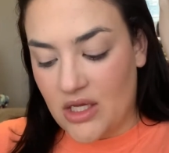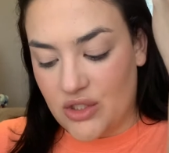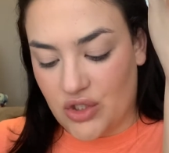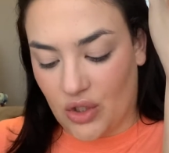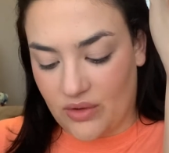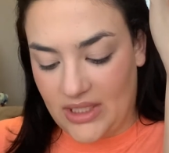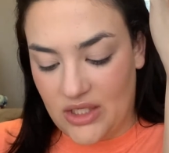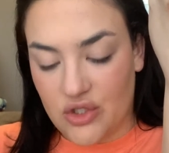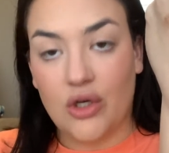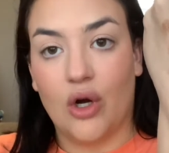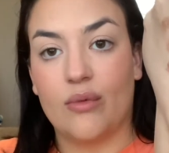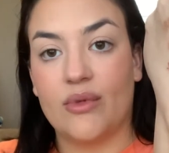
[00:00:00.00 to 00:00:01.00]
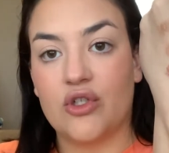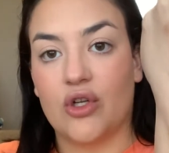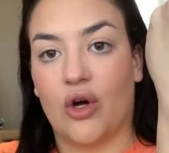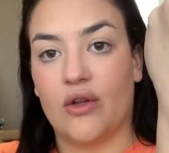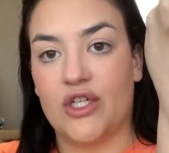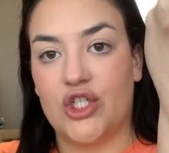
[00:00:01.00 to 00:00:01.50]
So these are almost
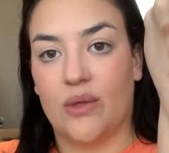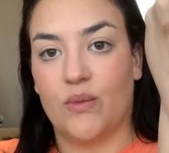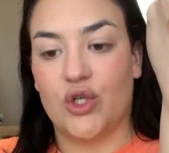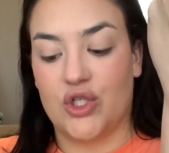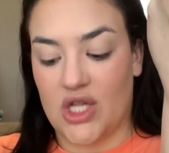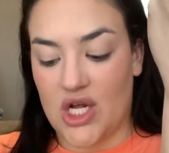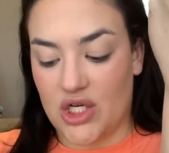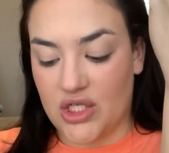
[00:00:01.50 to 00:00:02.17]
all the shimmers. There